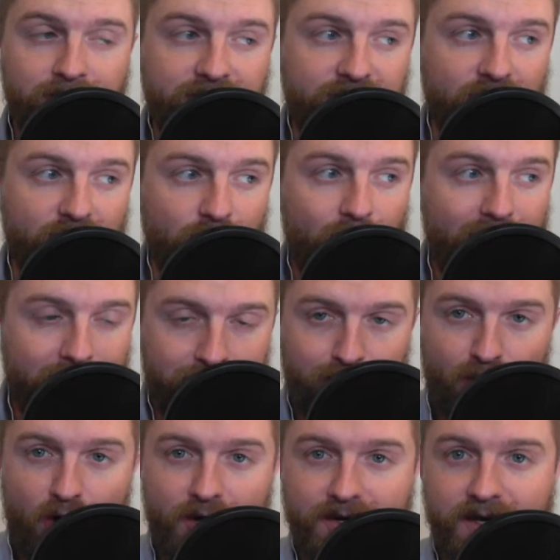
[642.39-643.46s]
So you want to
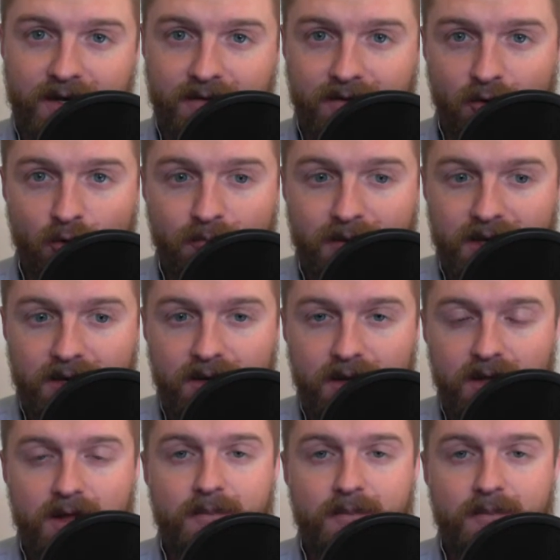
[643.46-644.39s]
broaden it a little bit,